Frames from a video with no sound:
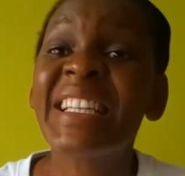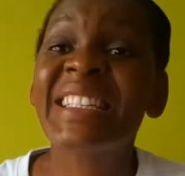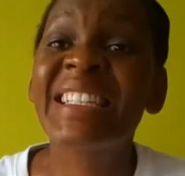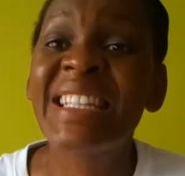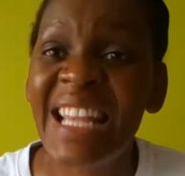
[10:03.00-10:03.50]
is
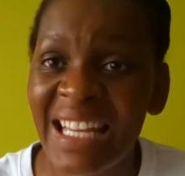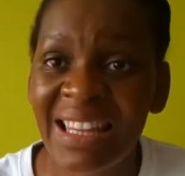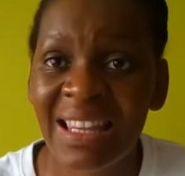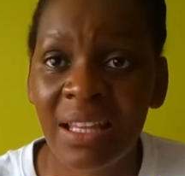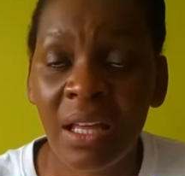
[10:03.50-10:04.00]
death,
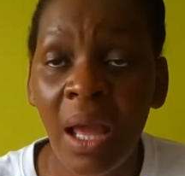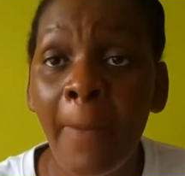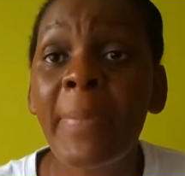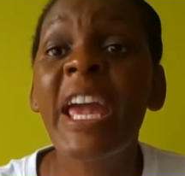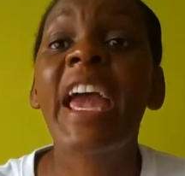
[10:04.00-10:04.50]

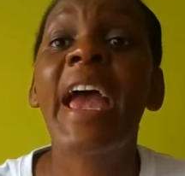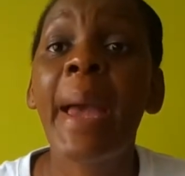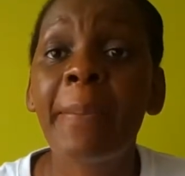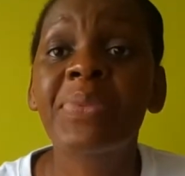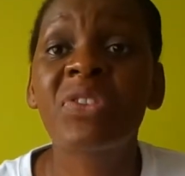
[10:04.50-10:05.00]

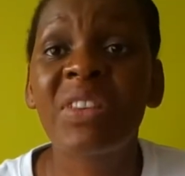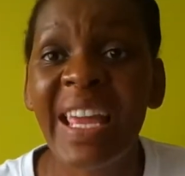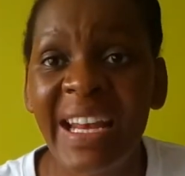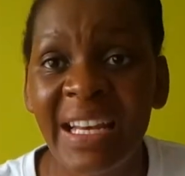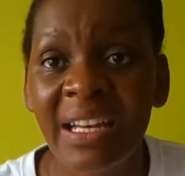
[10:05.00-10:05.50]
perhaps
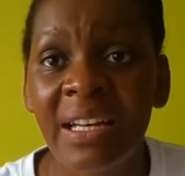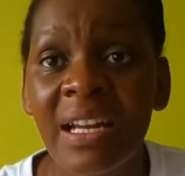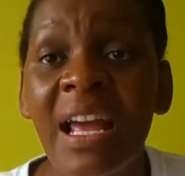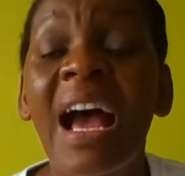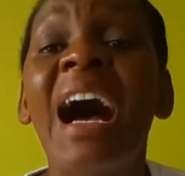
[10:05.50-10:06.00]
then
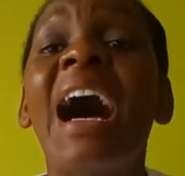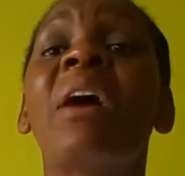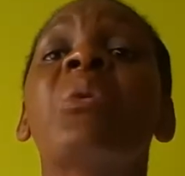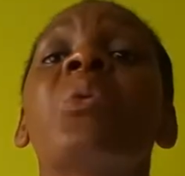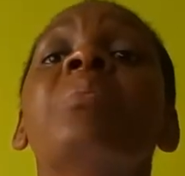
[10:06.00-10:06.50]
I
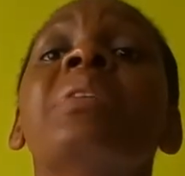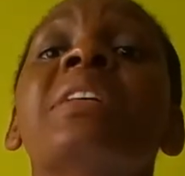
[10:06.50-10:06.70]
will be